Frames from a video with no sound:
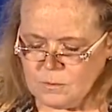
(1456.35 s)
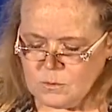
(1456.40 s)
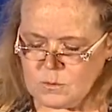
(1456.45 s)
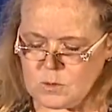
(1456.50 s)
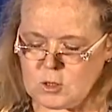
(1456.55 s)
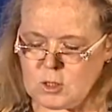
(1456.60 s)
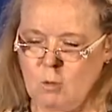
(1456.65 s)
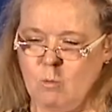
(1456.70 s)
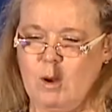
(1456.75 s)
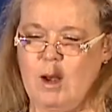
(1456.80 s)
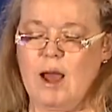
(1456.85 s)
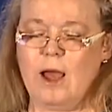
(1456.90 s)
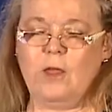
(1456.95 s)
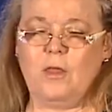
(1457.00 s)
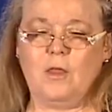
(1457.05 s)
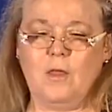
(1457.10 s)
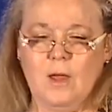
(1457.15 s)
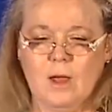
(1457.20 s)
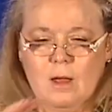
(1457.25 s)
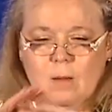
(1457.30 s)
So when I
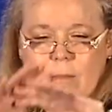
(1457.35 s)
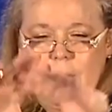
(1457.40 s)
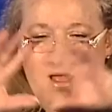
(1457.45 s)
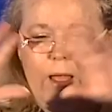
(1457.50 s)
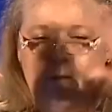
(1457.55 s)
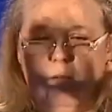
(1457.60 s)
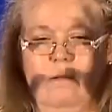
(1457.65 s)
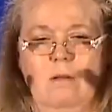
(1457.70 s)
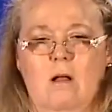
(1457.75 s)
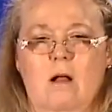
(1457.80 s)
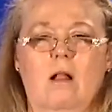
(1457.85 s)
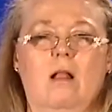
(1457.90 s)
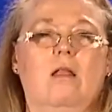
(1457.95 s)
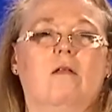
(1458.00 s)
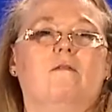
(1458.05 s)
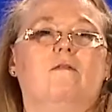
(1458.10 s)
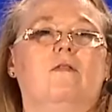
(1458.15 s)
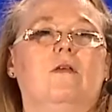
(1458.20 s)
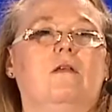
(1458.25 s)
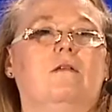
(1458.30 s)
think about all
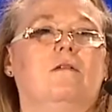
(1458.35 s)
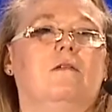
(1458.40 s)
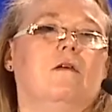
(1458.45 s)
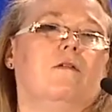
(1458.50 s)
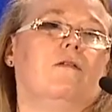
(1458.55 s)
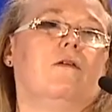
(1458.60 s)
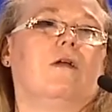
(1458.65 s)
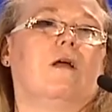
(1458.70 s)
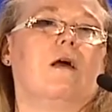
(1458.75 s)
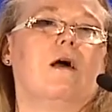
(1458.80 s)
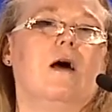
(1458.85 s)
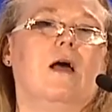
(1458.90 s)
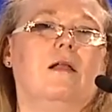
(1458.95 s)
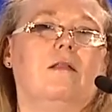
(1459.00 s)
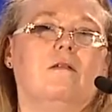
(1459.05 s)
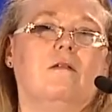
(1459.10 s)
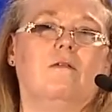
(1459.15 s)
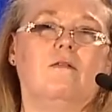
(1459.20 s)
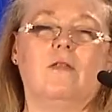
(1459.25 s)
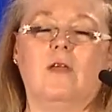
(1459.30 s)
of these different
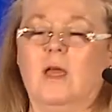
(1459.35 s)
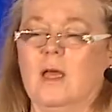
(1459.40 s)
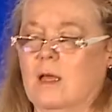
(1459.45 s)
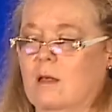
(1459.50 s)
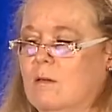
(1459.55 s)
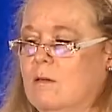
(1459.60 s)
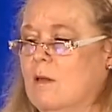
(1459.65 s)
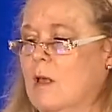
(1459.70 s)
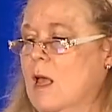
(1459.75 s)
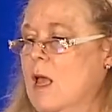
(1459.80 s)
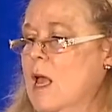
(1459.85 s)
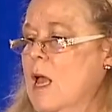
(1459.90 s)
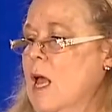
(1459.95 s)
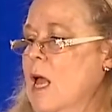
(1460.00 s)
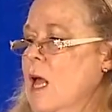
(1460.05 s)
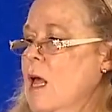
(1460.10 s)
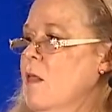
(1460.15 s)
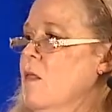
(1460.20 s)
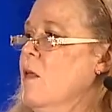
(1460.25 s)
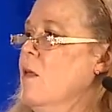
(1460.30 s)
kinds of things,
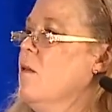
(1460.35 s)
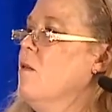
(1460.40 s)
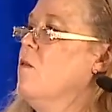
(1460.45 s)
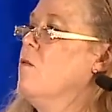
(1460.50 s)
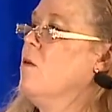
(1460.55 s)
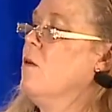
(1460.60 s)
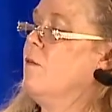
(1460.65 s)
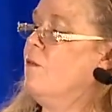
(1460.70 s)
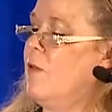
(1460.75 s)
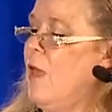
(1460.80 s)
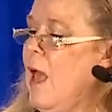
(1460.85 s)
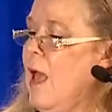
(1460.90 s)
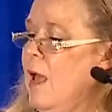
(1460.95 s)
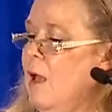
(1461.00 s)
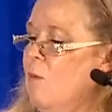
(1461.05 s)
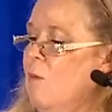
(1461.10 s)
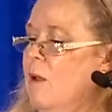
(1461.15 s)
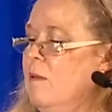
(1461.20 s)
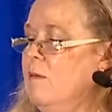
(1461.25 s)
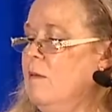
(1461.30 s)
the sort of
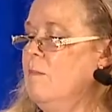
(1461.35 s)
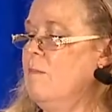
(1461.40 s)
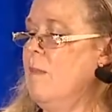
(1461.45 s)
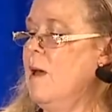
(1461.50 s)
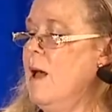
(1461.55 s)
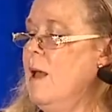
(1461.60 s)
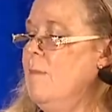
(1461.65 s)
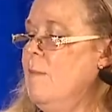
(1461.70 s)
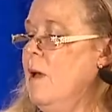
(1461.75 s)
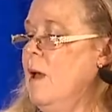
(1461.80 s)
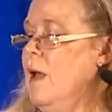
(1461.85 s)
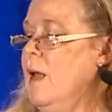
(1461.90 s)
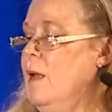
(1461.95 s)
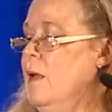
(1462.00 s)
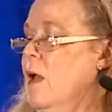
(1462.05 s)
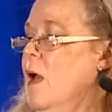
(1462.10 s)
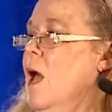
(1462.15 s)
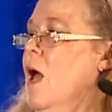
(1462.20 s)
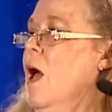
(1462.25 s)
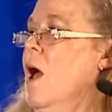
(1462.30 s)
takeaways in my mind
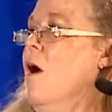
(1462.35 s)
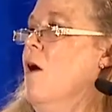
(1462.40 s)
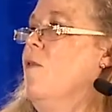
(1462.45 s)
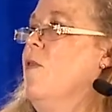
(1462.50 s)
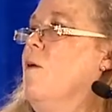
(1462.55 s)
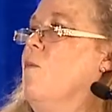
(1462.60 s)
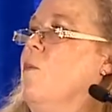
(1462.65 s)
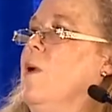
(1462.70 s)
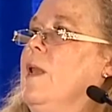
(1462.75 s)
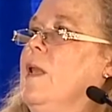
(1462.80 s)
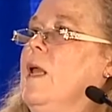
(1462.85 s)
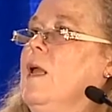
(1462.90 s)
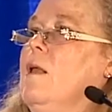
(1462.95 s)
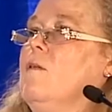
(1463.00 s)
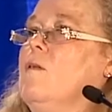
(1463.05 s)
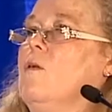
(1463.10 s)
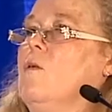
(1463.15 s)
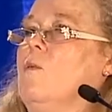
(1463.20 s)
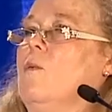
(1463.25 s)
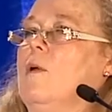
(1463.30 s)
are that we need
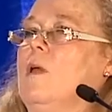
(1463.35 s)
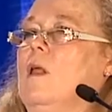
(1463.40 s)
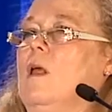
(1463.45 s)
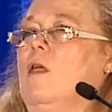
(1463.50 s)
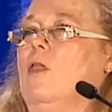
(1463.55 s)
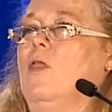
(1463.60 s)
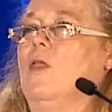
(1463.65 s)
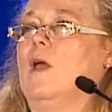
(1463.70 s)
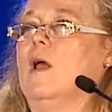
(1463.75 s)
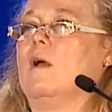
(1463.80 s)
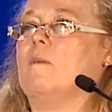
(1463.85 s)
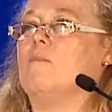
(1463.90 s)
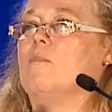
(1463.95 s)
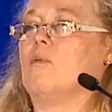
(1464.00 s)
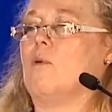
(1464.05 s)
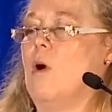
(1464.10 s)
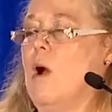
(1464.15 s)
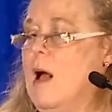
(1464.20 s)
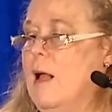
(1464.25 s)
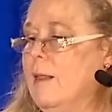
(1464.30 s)
to really think
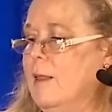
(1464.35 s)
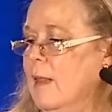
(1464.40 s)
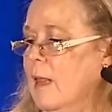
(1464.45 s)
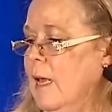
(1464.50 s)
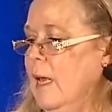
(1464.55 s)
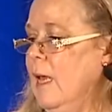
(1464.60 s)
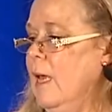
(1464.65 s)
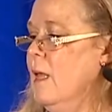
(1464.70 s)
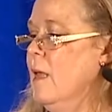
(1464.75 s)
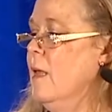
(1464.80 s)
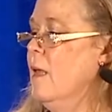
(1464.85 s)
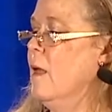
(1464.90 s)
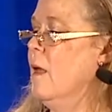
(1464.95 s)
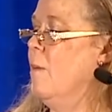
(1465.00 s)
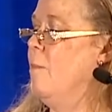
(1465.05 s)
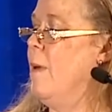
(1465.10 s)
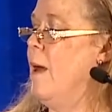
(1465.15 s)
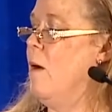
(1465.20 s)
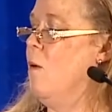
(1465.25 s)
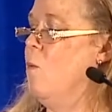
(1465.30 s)
broadly
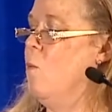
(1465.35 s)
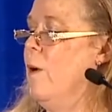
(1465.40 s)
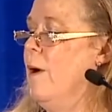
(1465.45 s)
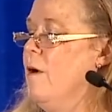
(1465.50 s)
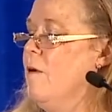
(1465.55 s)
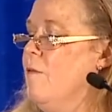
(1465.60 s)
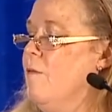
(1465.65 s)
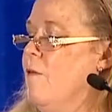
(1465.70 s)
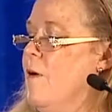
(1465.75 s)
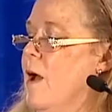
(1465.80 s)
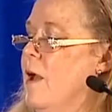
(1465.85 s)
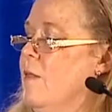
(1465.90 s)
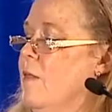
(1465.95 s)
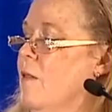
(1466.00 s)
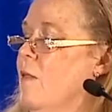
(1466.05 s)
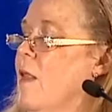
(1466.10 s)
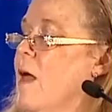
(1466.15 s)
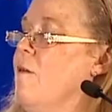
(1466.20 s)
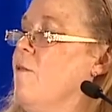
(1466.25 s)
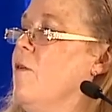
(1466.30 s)
about where to find the
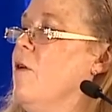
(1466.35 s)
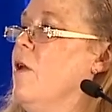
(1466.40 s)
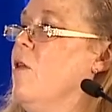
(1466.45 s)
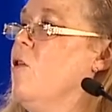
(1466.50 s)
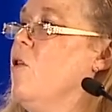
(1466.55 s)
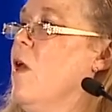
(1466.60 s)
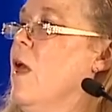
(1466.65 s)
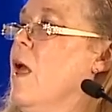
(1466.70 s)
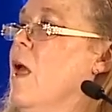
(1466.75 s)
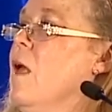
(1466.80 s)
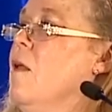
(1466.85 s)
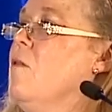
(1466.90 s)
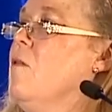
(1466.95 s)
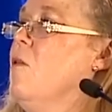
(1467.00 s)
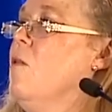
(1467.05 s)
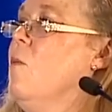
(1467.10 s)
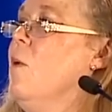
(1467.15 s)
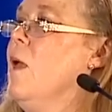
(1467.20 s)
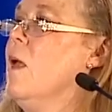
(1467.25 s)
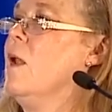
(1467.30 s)
leverage so
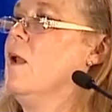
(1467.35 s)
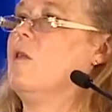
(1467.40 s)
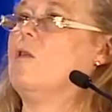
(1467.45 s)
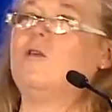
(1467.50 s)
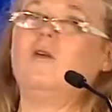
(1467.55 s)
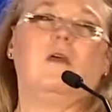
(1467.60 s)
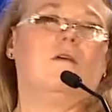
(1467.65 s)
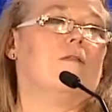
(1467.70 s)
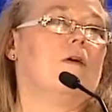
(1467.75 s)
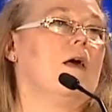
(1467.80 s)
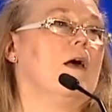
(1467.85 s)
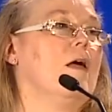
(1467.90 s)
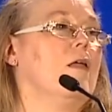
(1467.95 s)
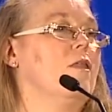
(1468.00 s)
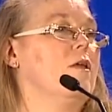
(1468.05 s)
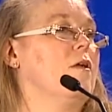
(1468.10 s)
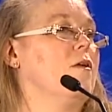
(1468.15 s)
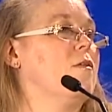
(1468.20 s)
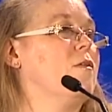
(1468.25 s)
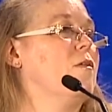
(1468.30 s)
that we can achieve a
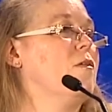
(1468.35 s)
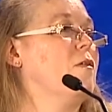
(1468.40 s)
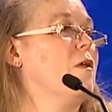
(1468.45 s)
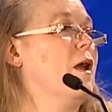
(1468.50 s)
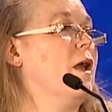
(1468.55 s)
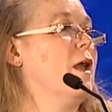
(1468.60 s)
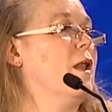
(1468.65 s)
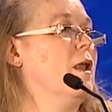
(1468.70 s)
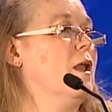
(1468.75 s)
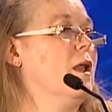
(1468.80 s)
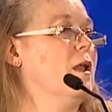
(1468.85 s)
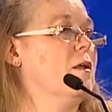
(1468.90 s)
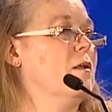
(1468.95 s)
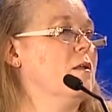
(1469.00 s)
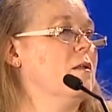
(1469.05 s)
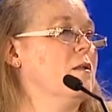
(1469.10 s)
healthier society.